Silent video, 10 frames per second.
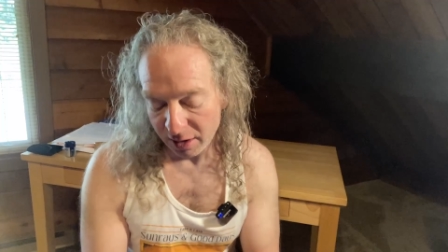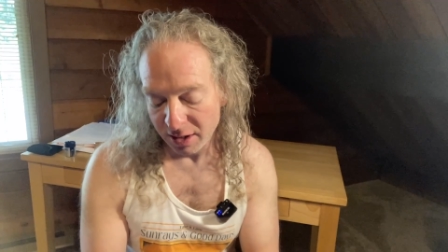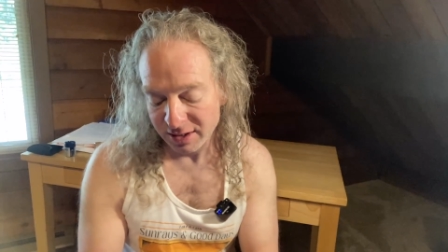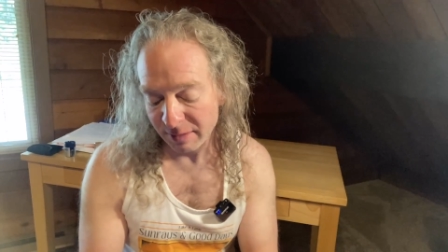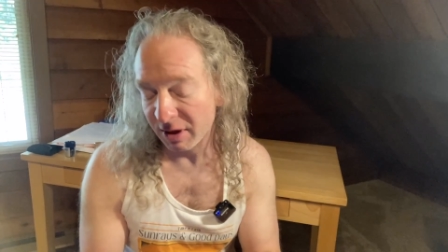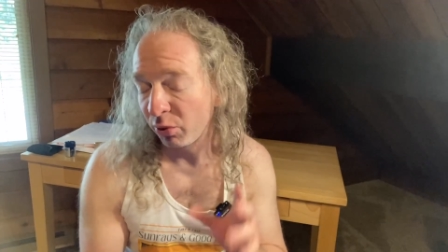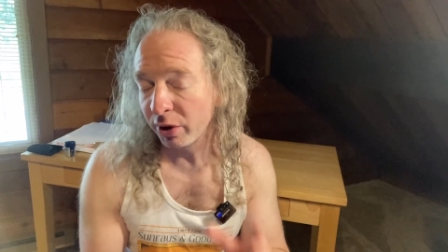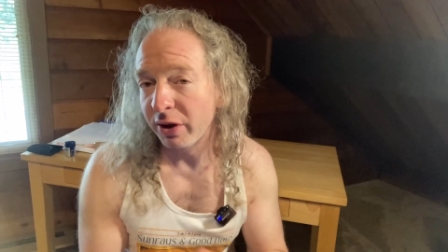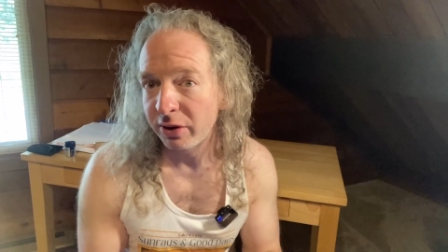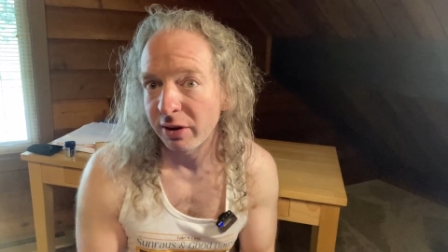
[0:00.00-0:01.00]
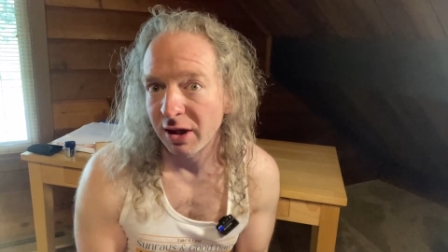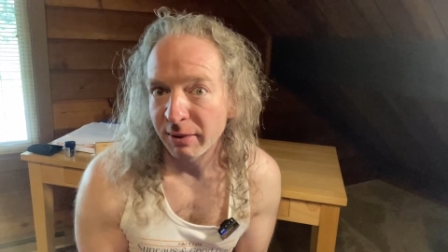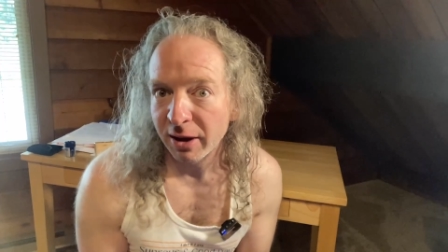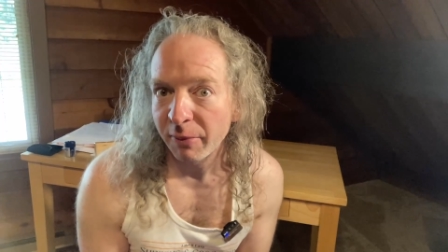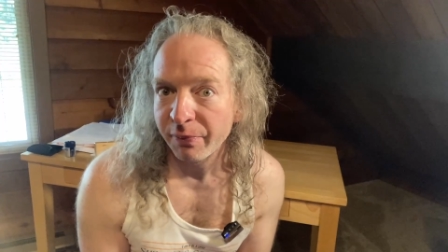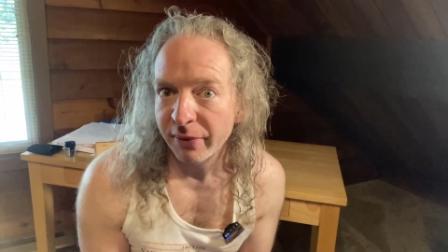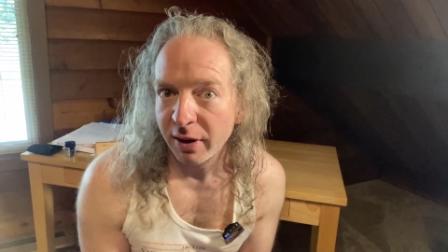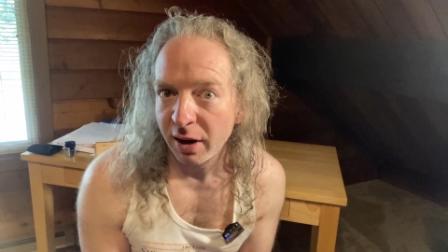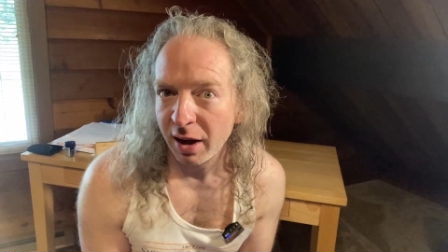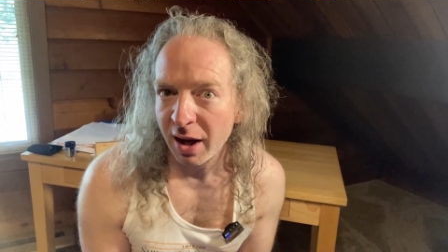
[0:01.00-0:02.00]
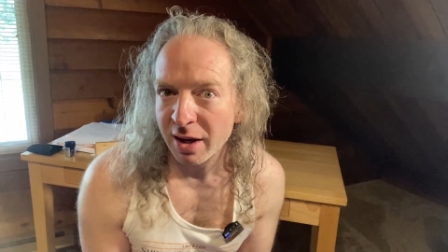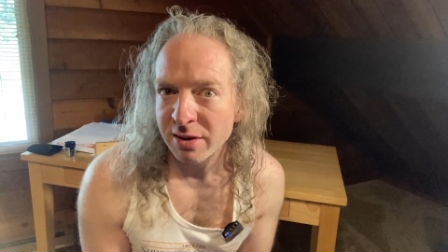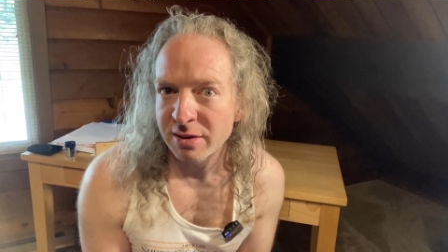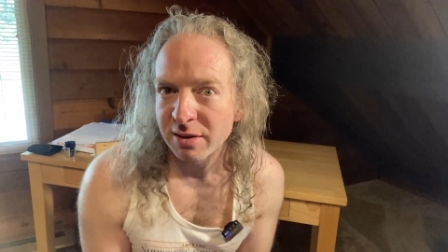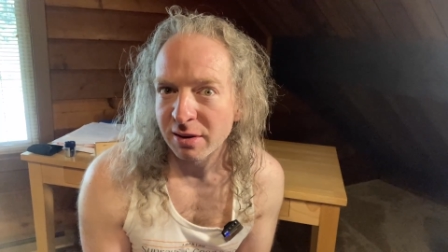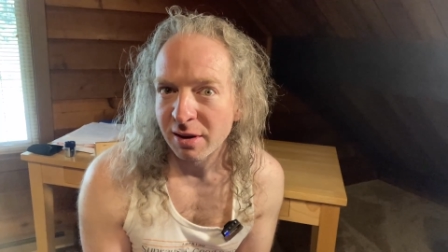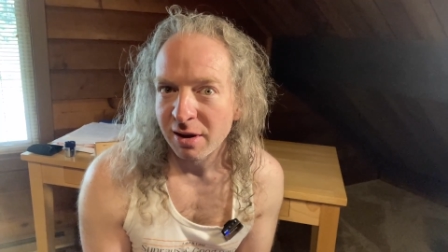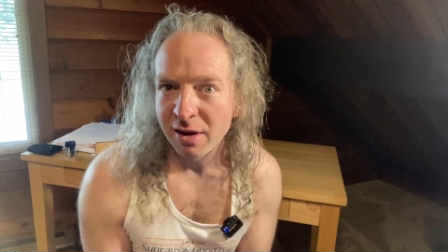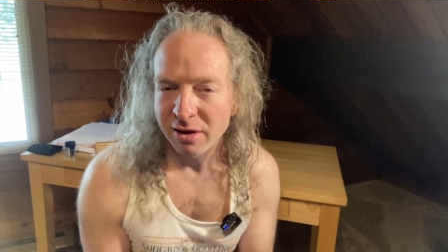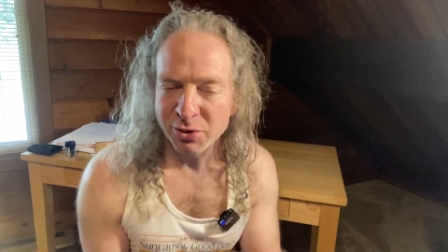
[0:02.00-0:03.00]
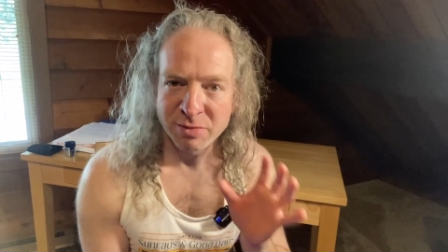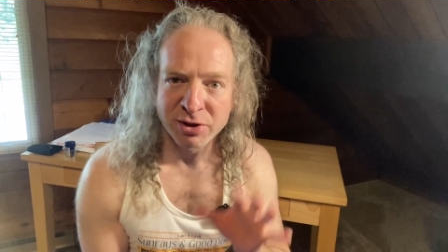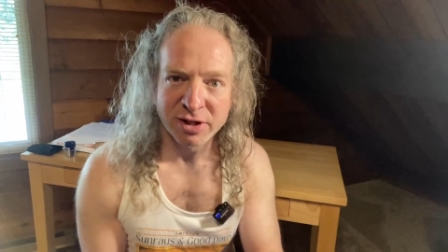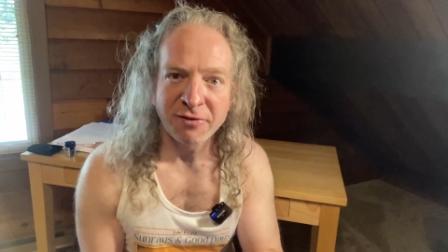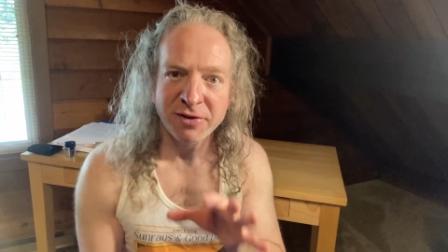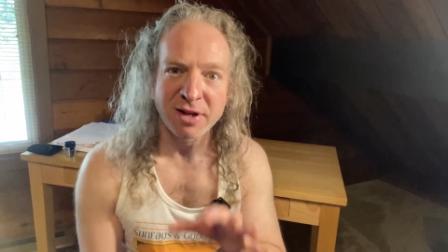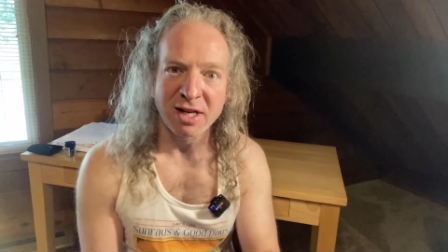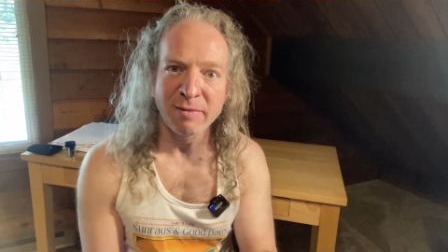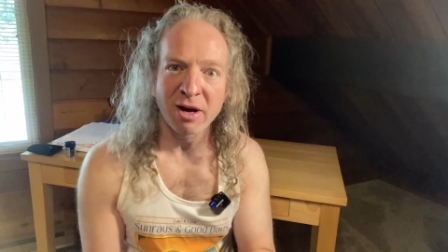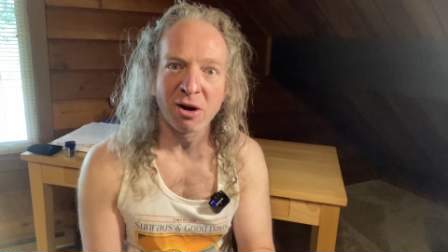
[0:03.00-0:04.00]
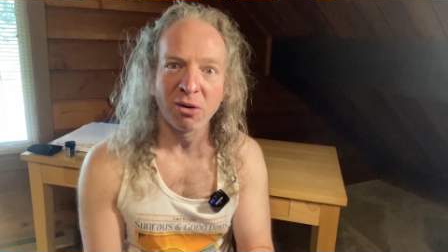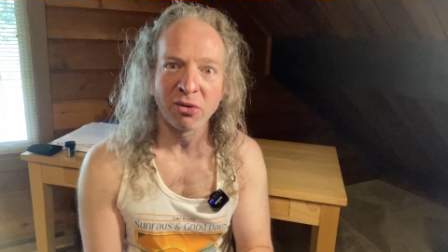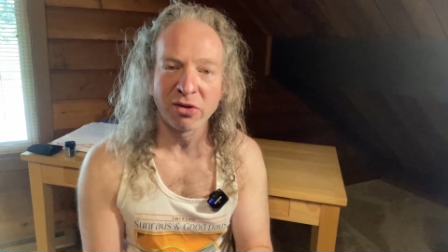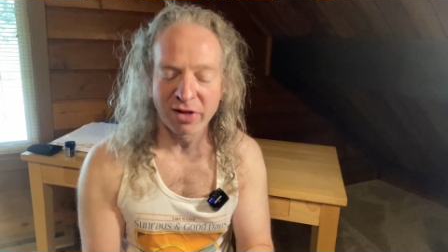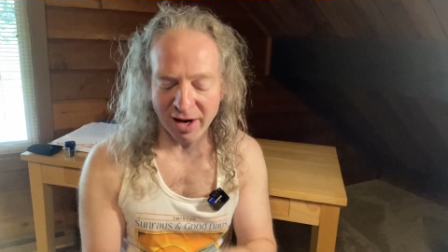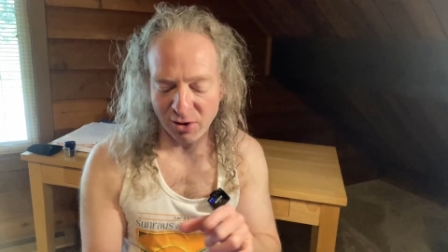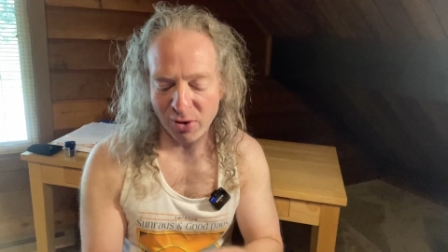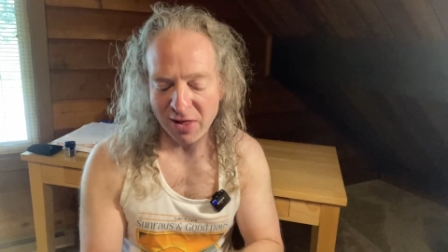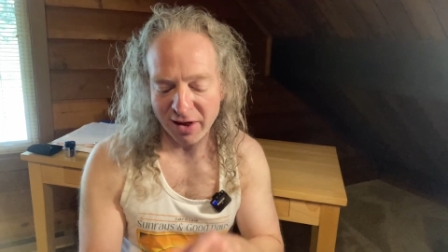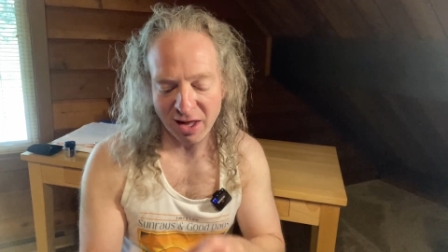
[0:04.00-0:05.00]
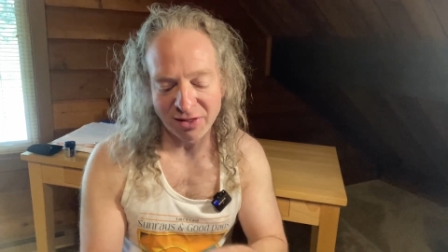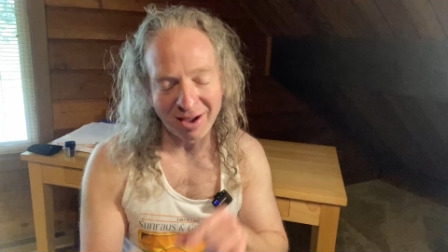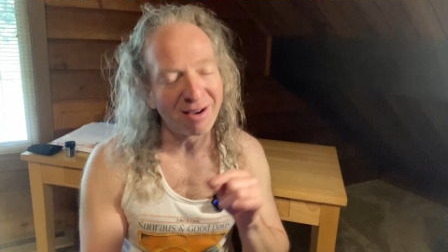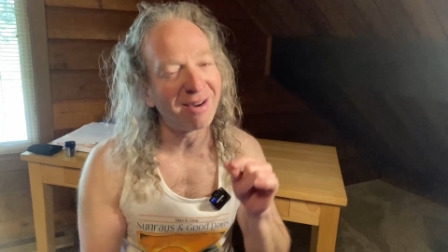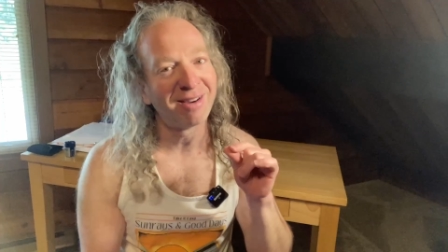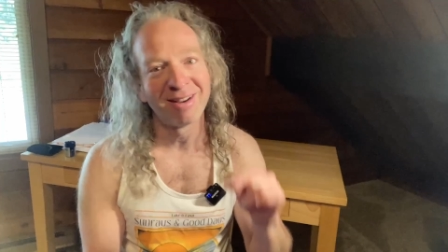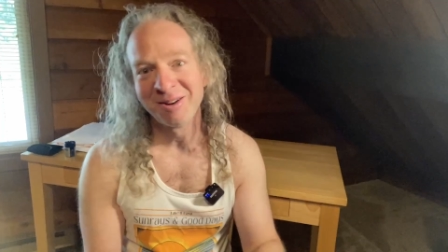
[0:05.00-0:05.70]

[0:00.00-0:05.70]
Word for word: He sent me a really good email, and there was some stuff in the email that I read that I thought, oh,